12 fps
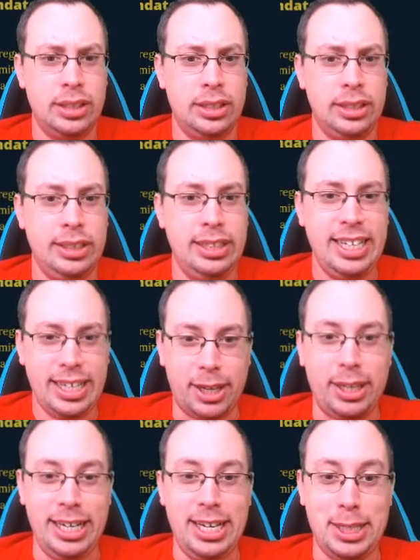Yeah,
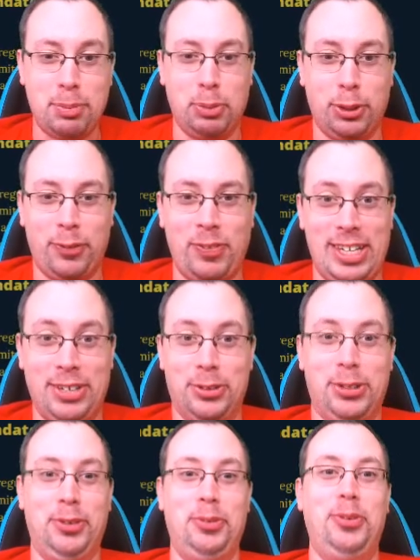it is Brookfield.
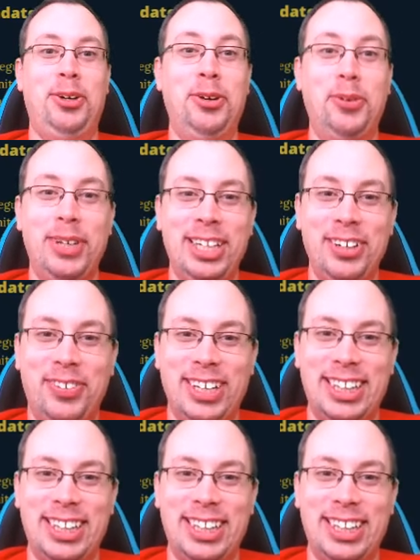What the